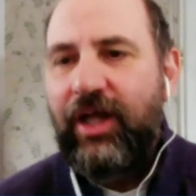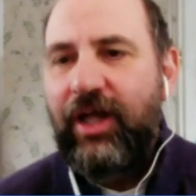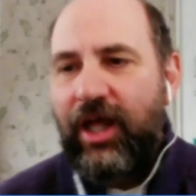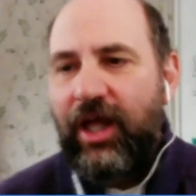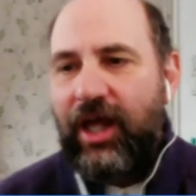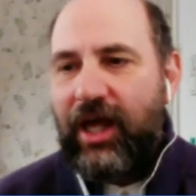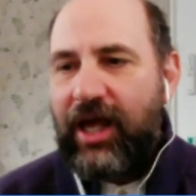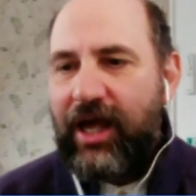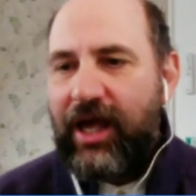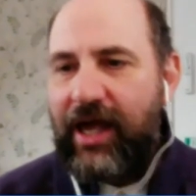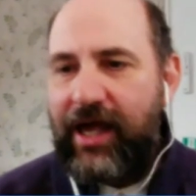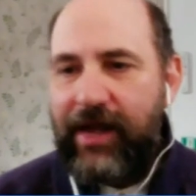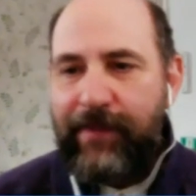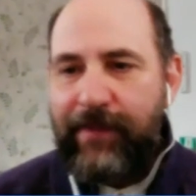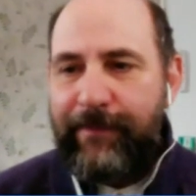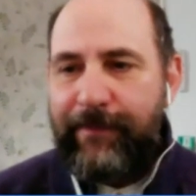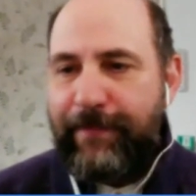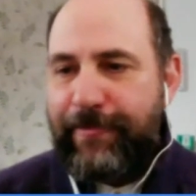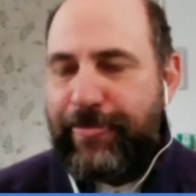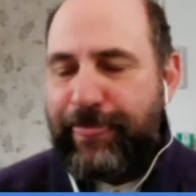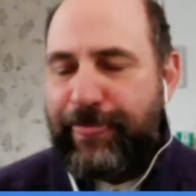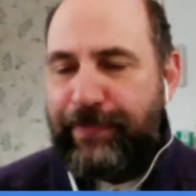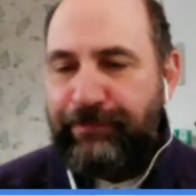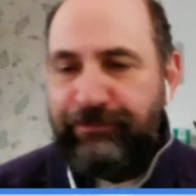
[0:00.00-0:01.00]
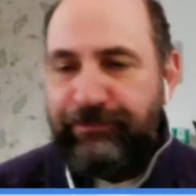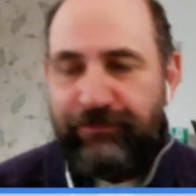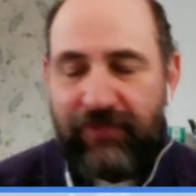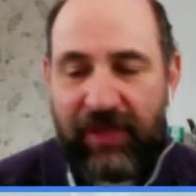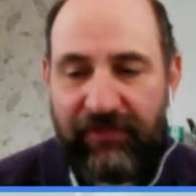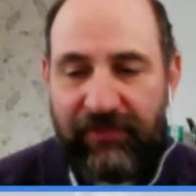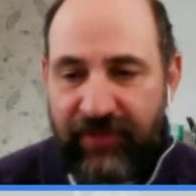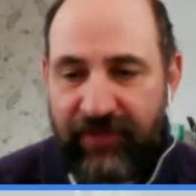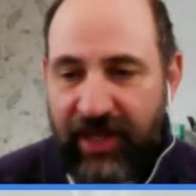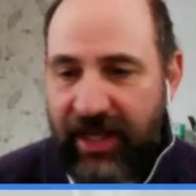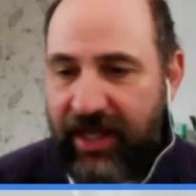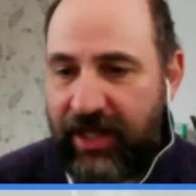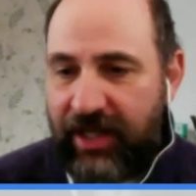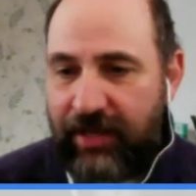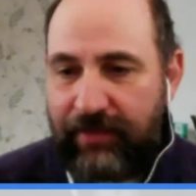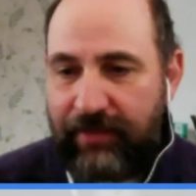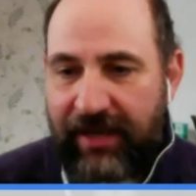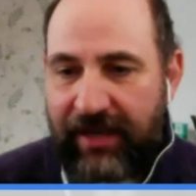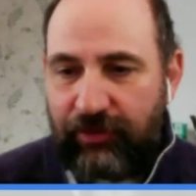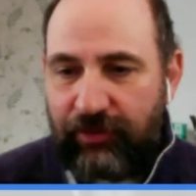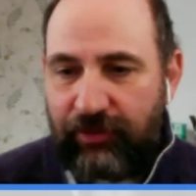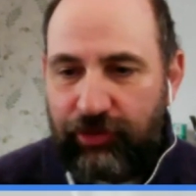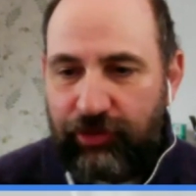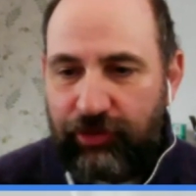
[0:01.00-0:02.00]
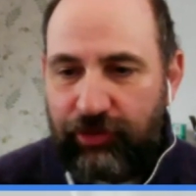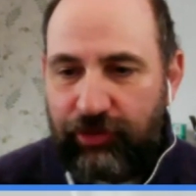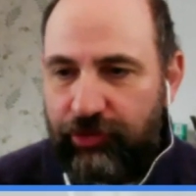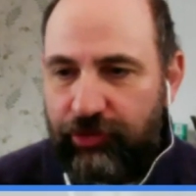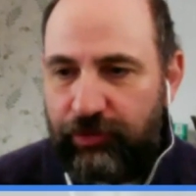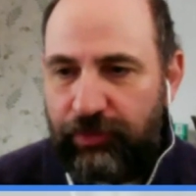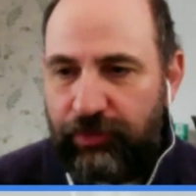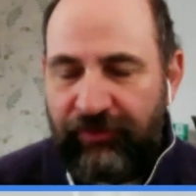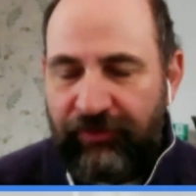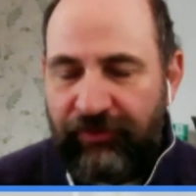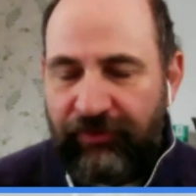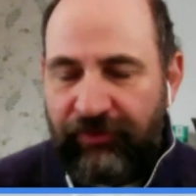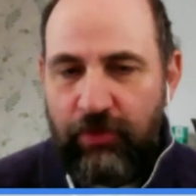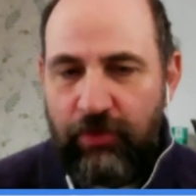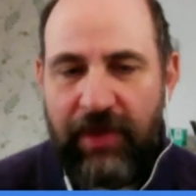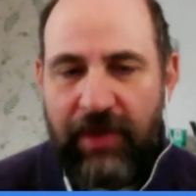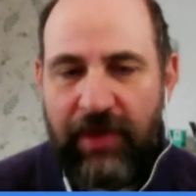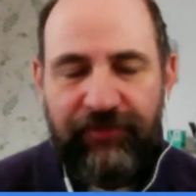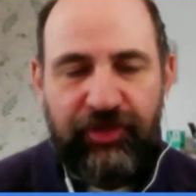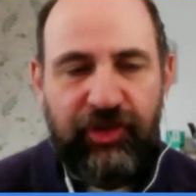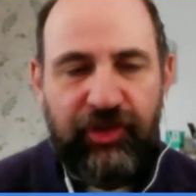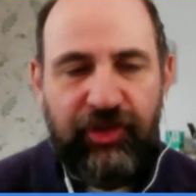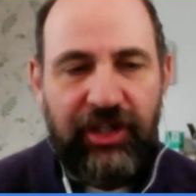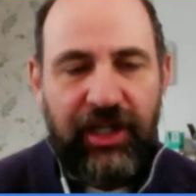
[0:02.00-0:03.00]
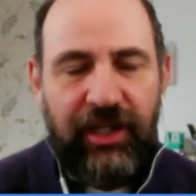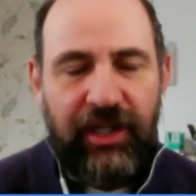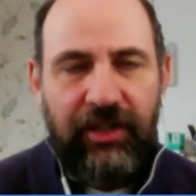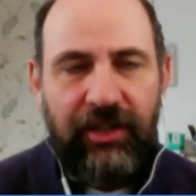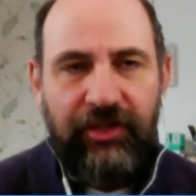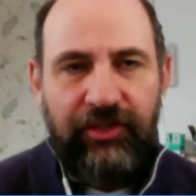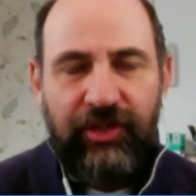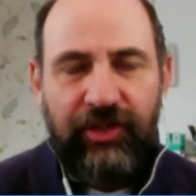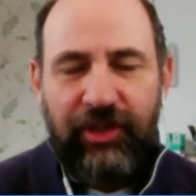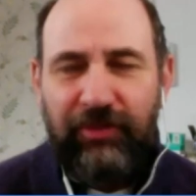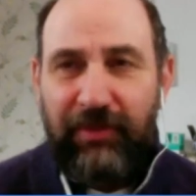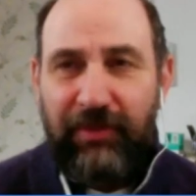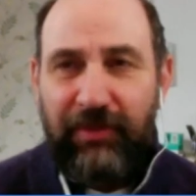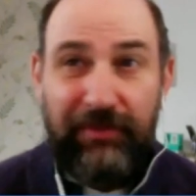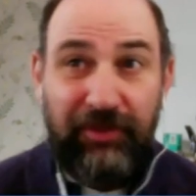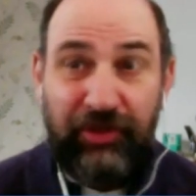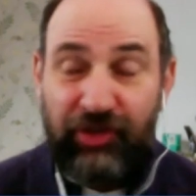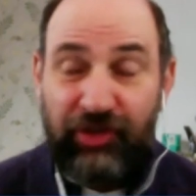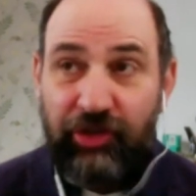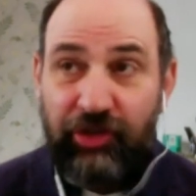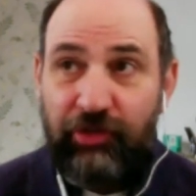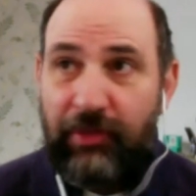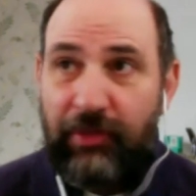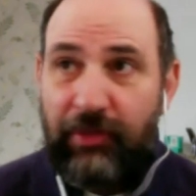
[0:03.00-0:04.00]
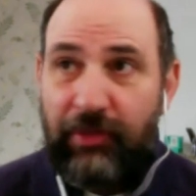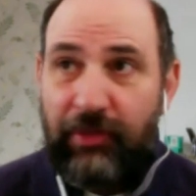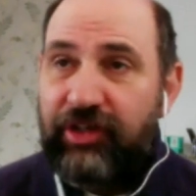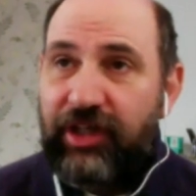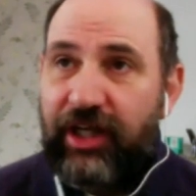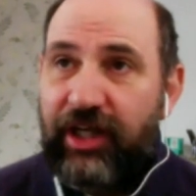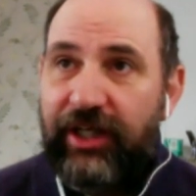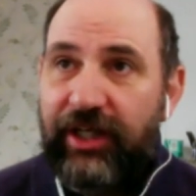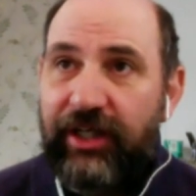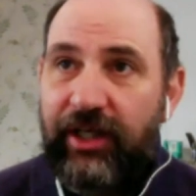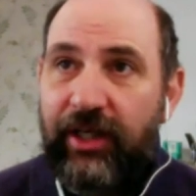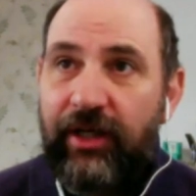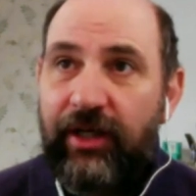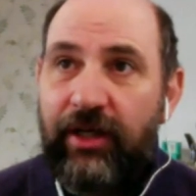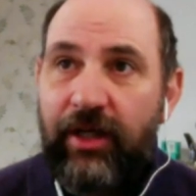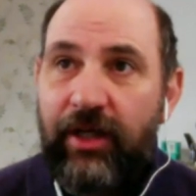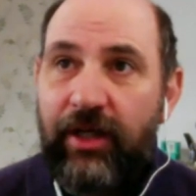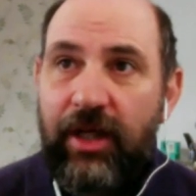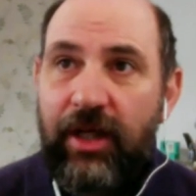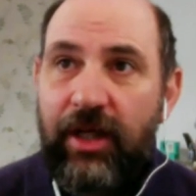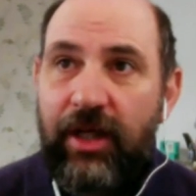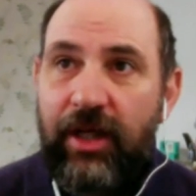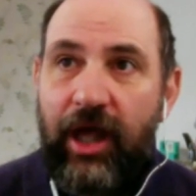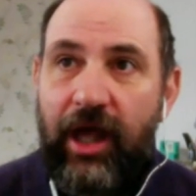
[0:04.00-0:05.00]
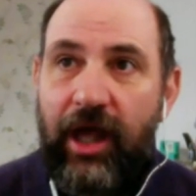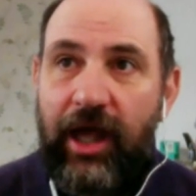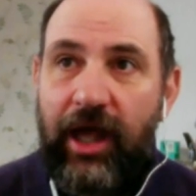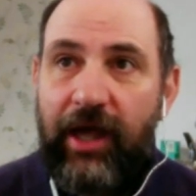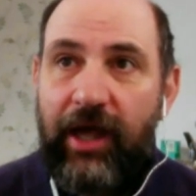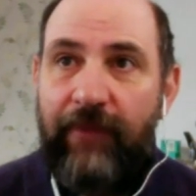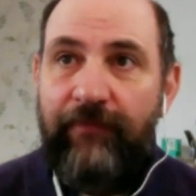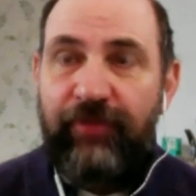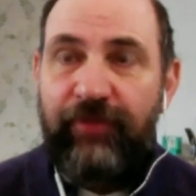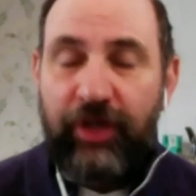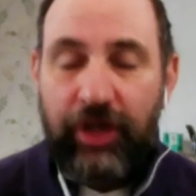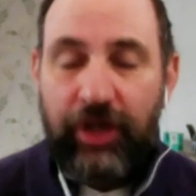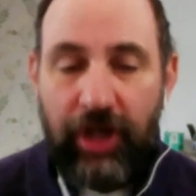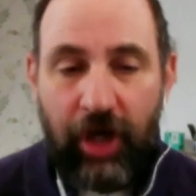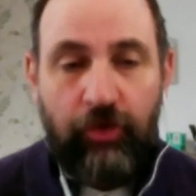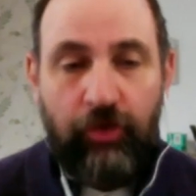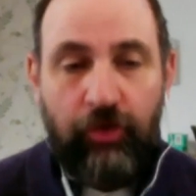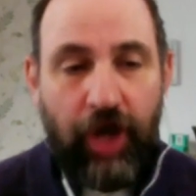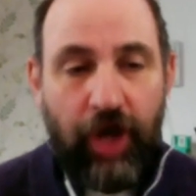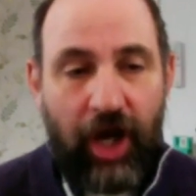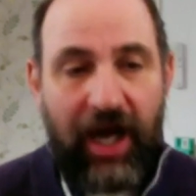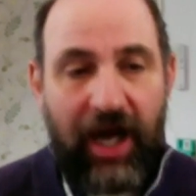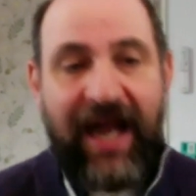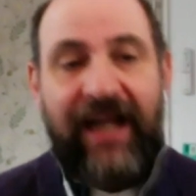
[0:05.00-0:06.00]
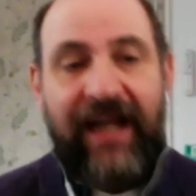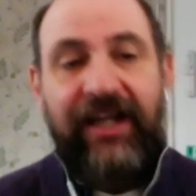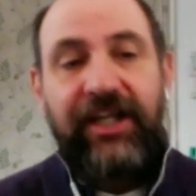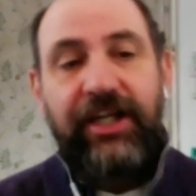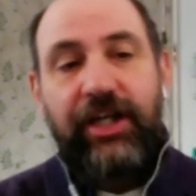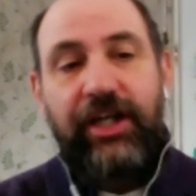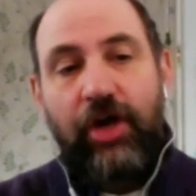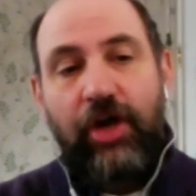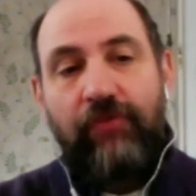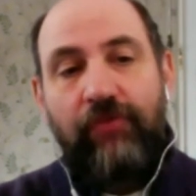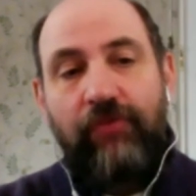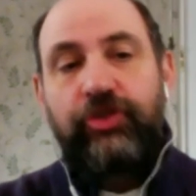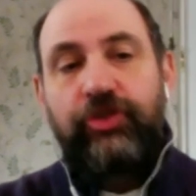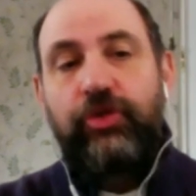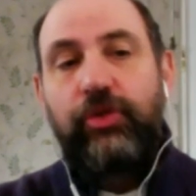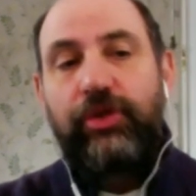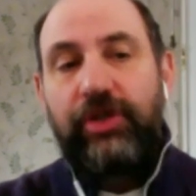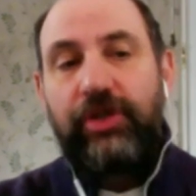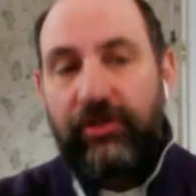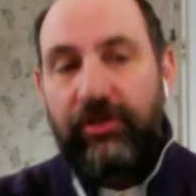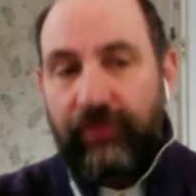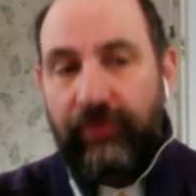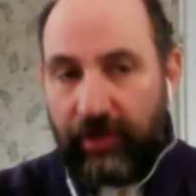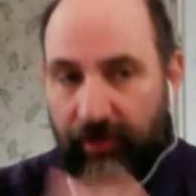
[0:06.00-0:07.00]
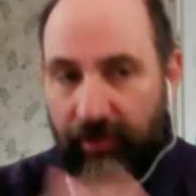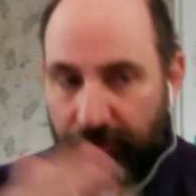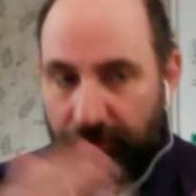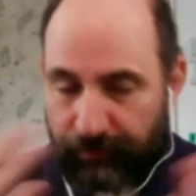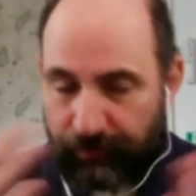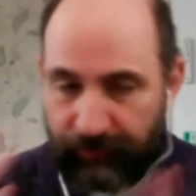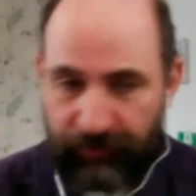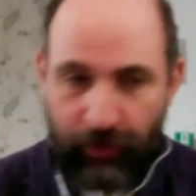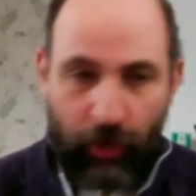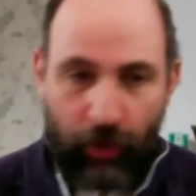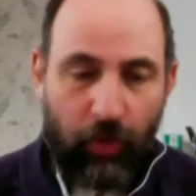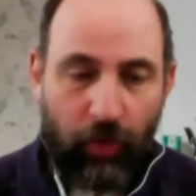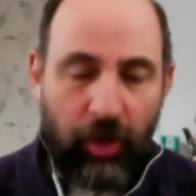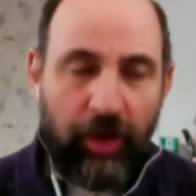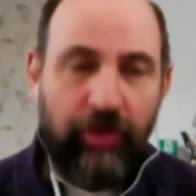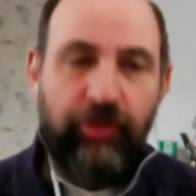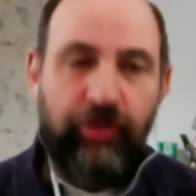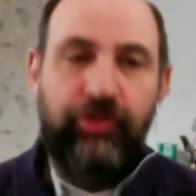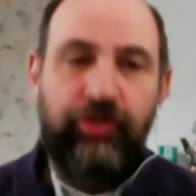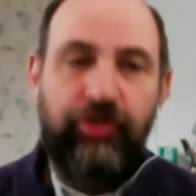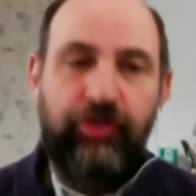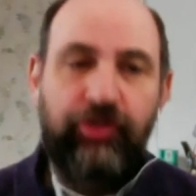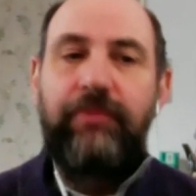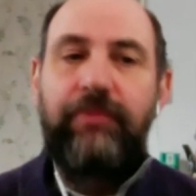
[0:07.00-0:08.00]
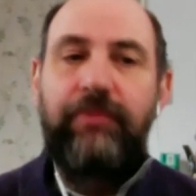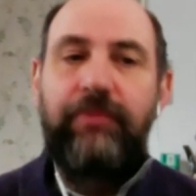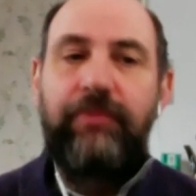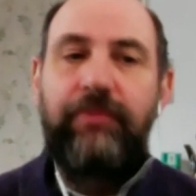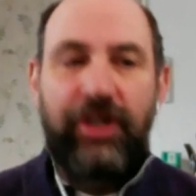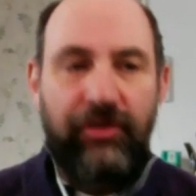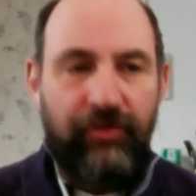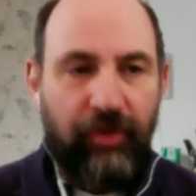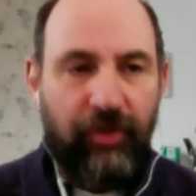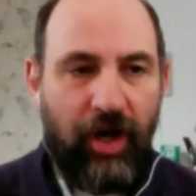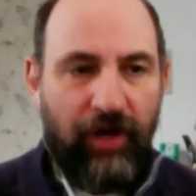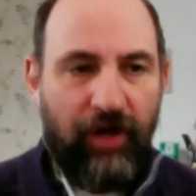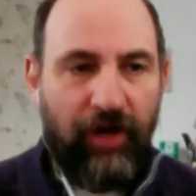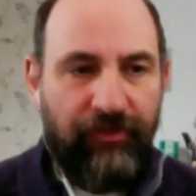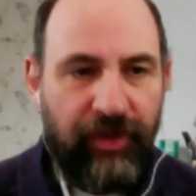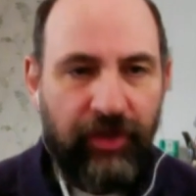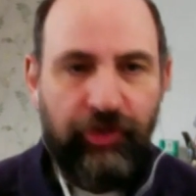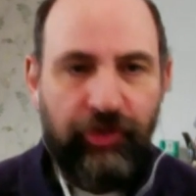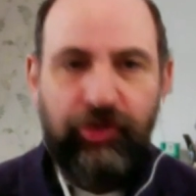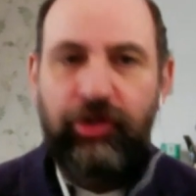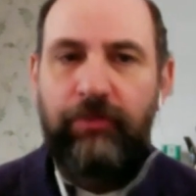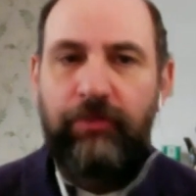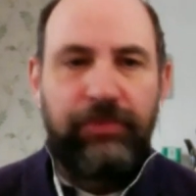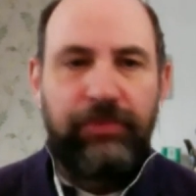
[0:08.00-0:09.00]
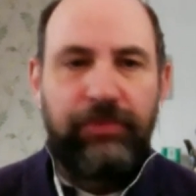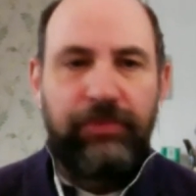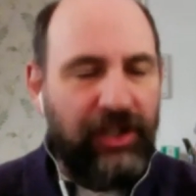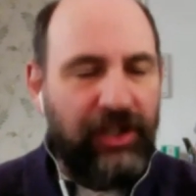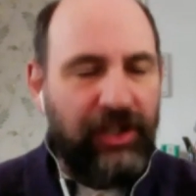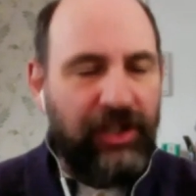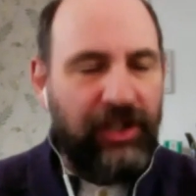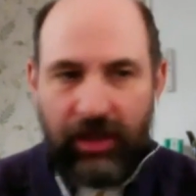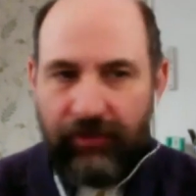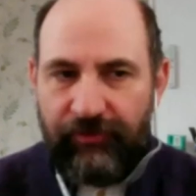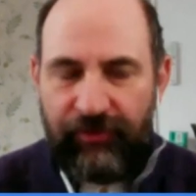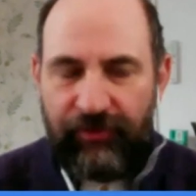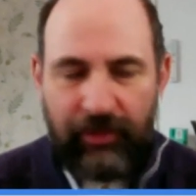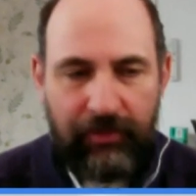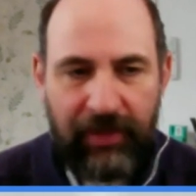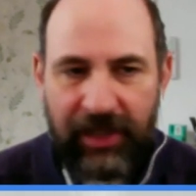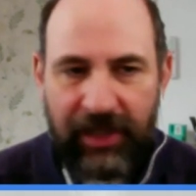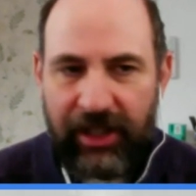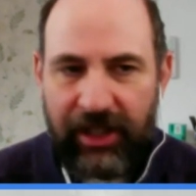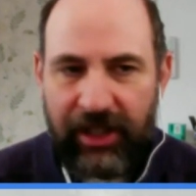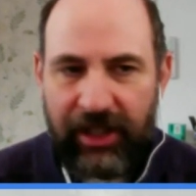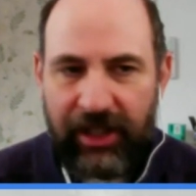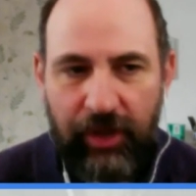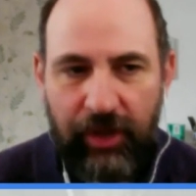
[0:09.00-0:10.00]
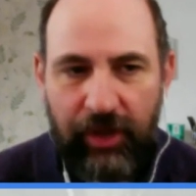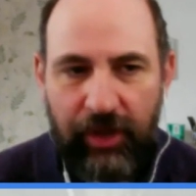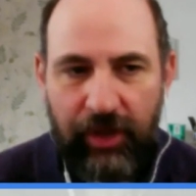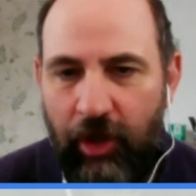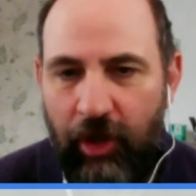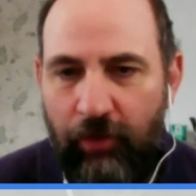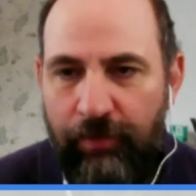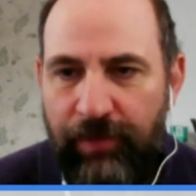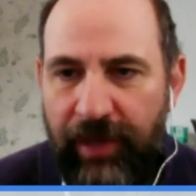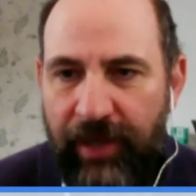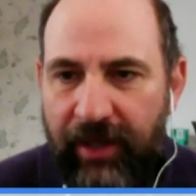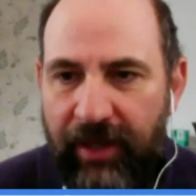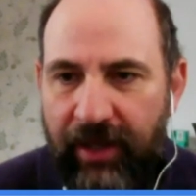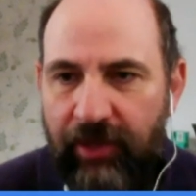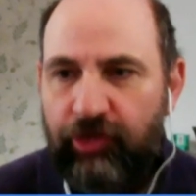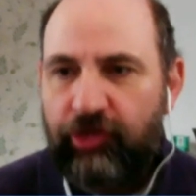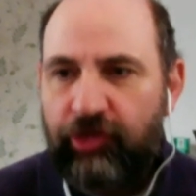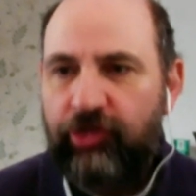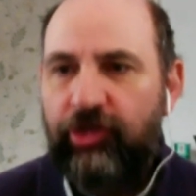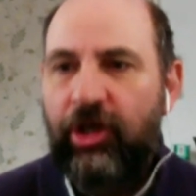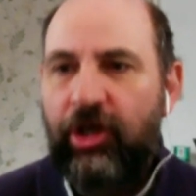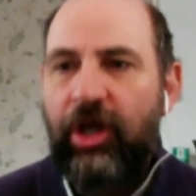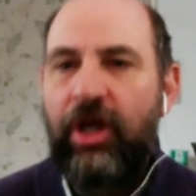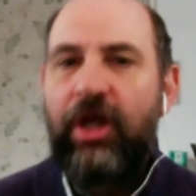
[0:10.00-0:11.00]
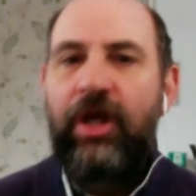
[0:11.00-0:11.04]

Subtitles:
Then about a few months later, maybe 6 months later, the code got handed over to another ThoughtWorks team in another office, completely unfamiliar with the code base.